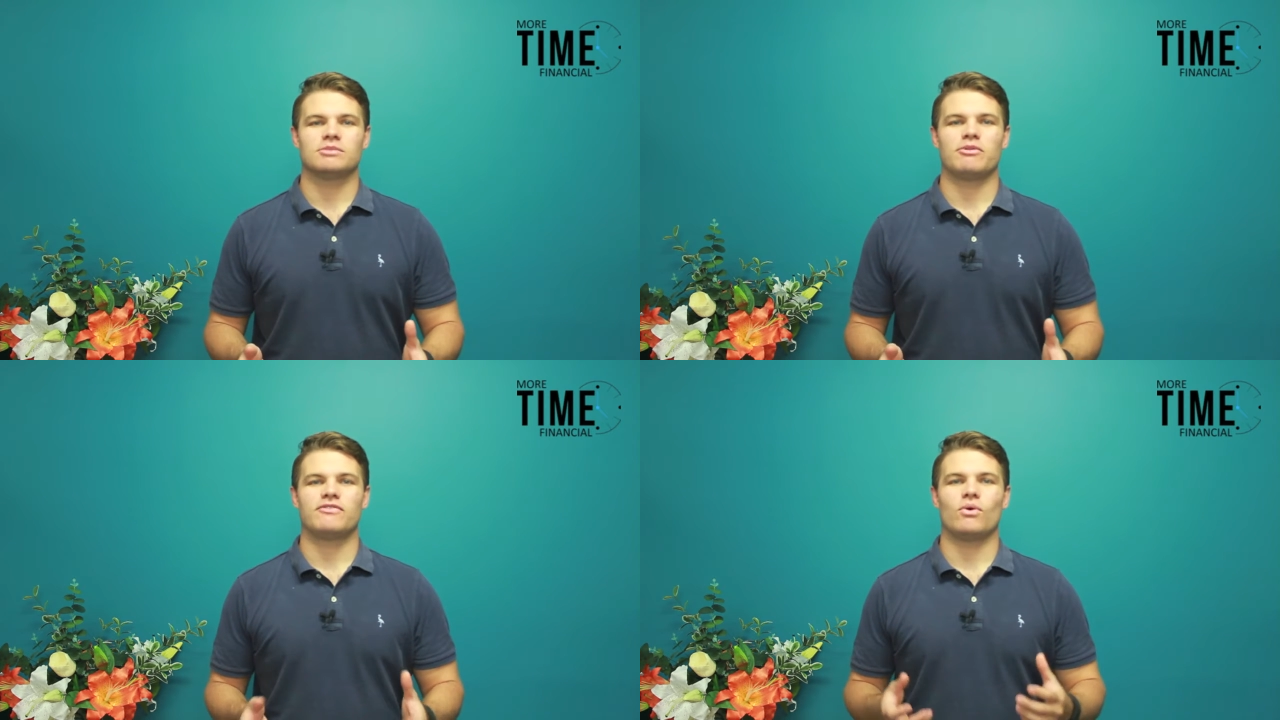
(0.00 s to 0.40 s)

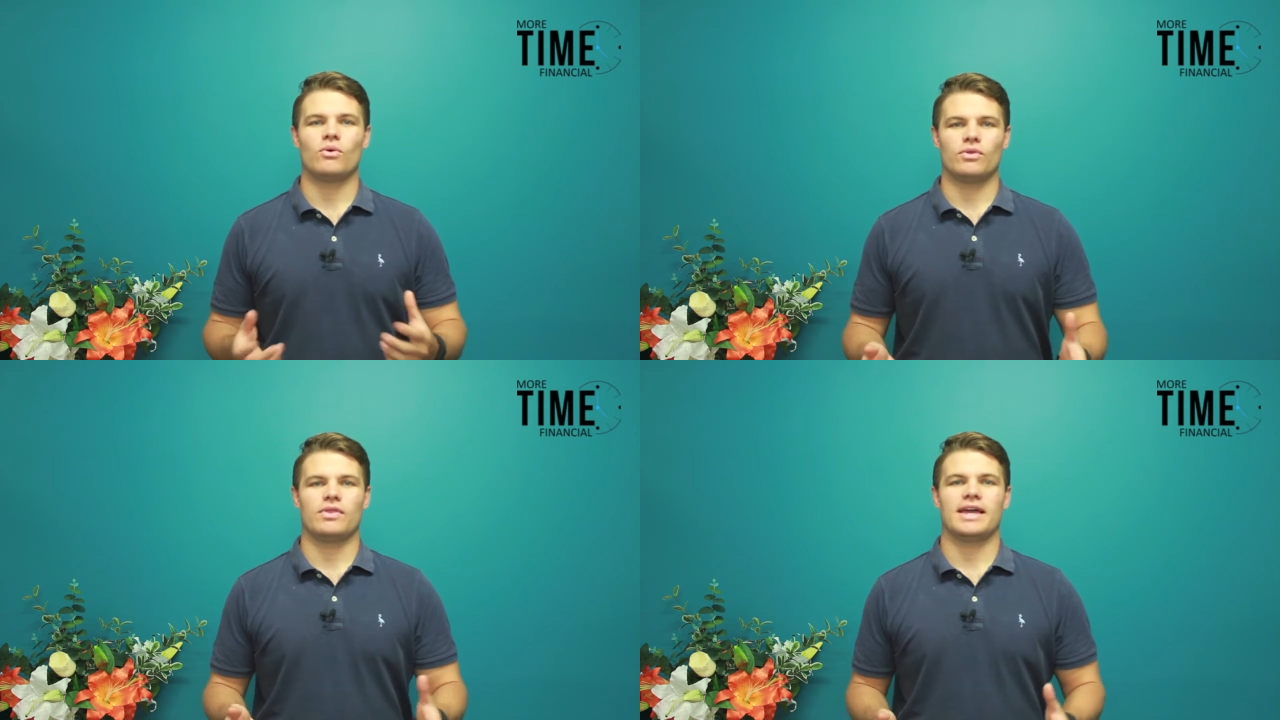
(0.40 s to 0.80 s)

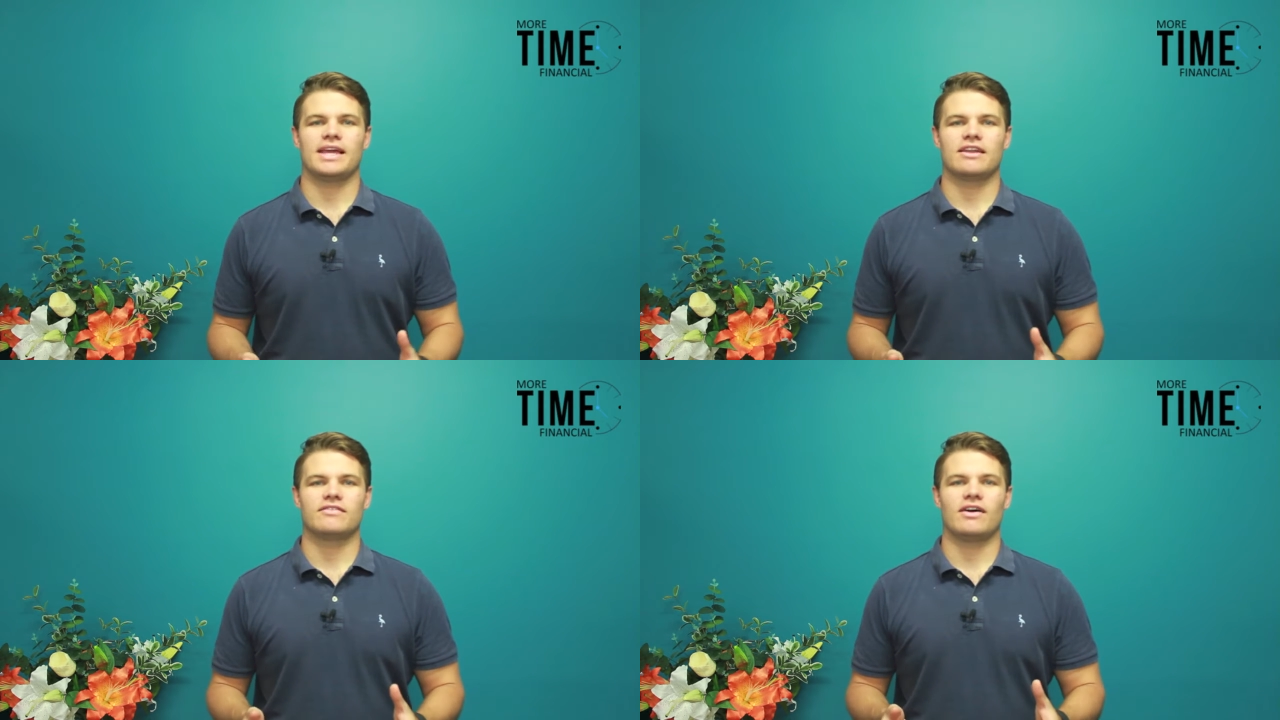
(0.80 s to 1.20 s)
before they
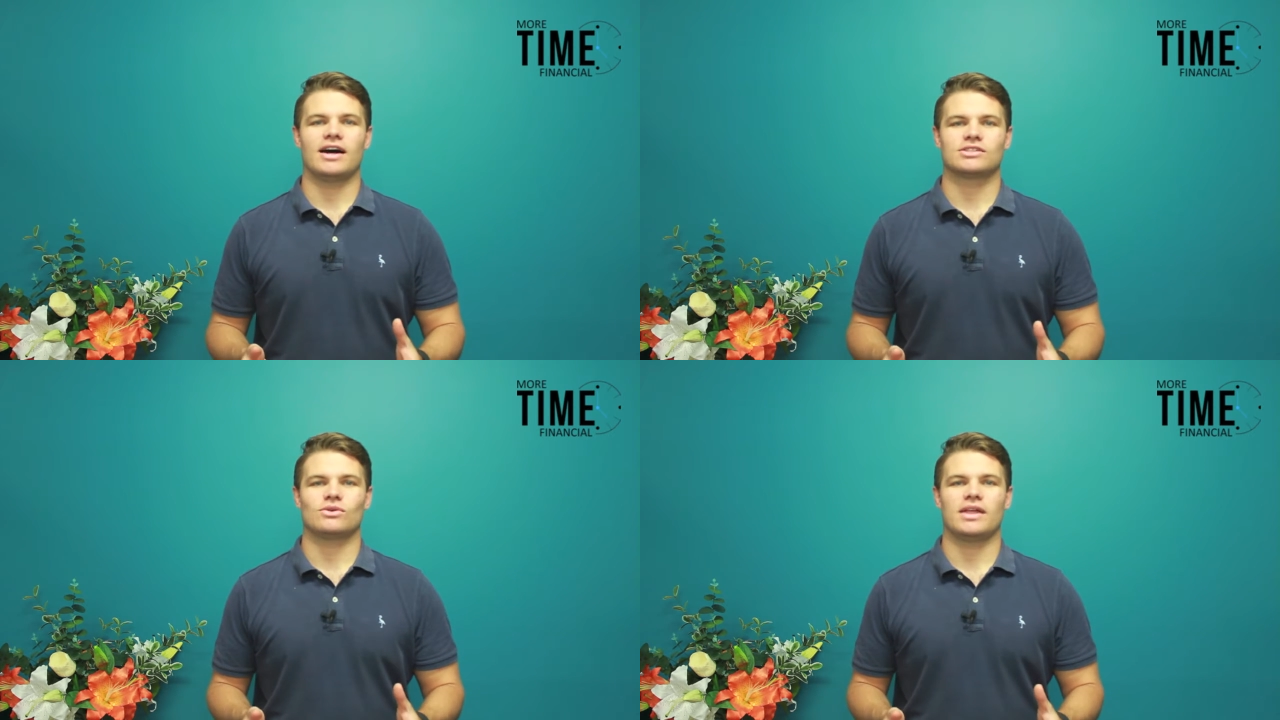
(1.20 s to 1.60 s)
get
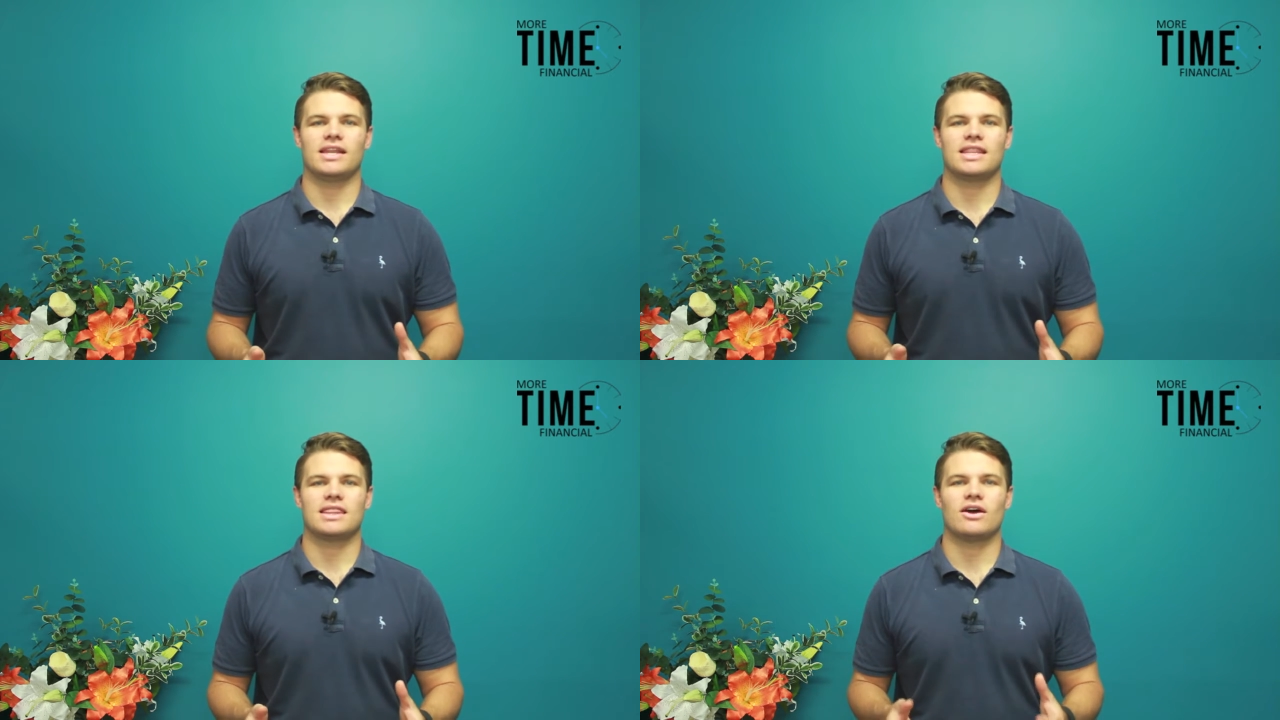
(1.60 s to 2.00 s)
advice, or they